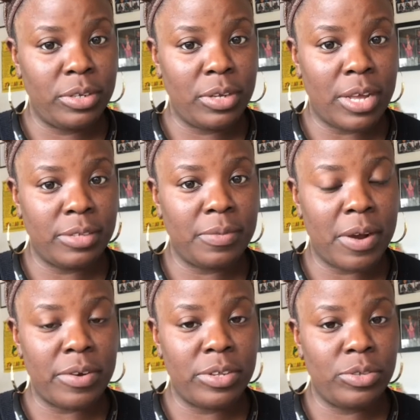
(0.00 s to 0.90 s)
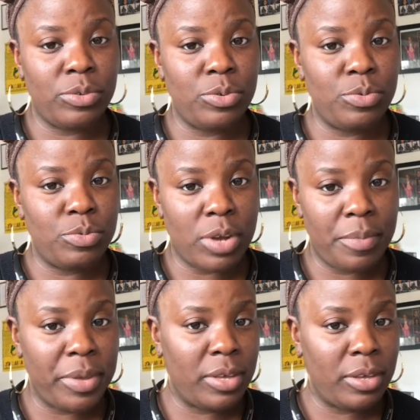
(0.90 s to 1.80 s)
as far as you
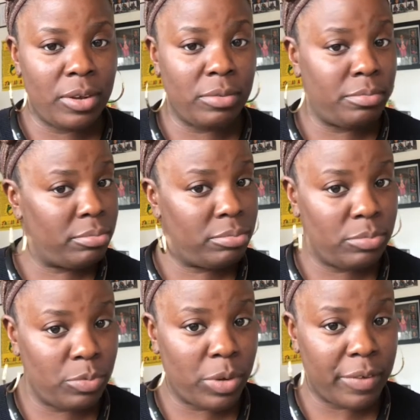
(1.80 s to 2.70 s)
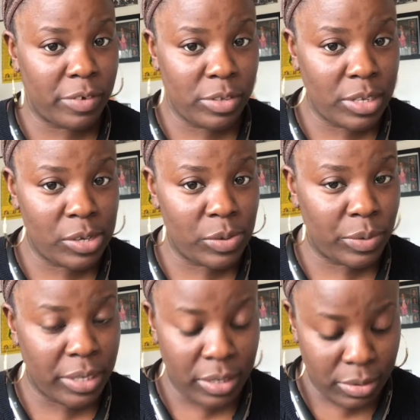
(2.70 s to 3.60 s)
coming, whatever you think you'll
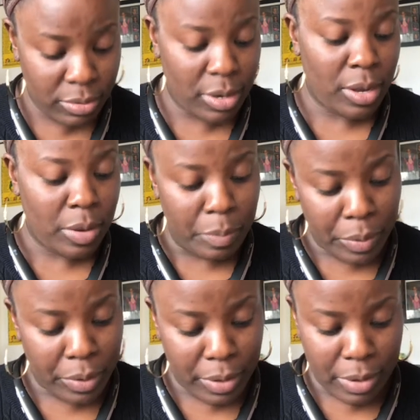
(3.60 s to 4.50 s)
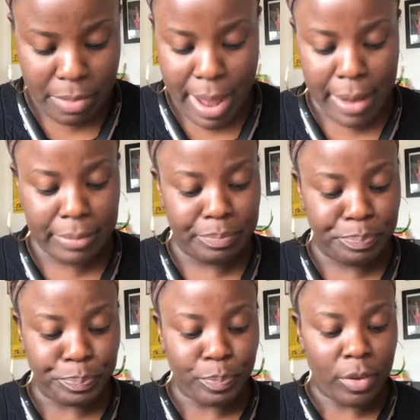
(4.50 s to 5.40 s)
need, put it in the bag.
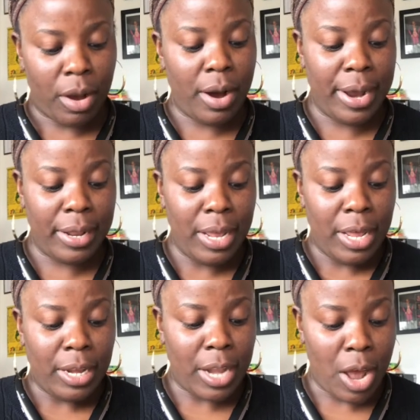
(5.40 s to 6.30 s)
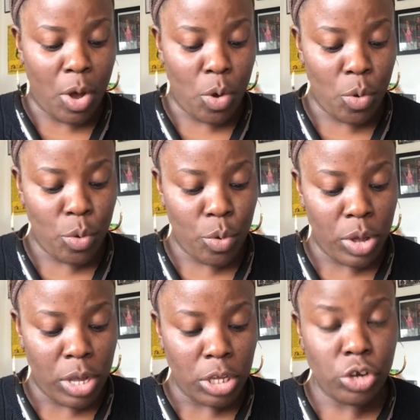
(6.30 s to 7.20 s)
All right, now
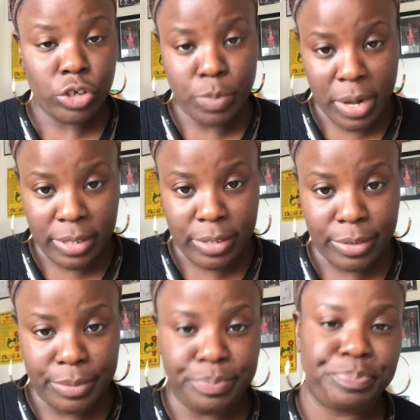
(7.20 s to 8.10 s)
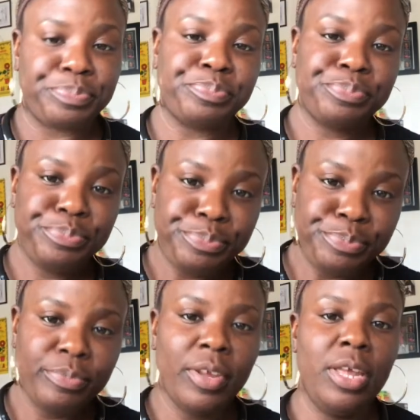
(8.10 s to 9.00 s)
your sponsor.
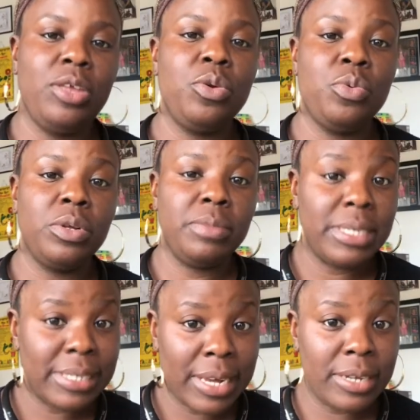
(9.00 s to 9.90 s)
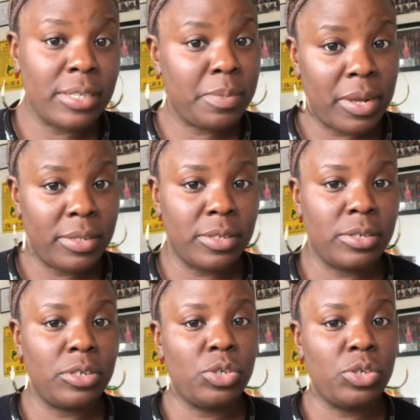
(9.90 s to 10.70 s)
You will be assigned a sponsor,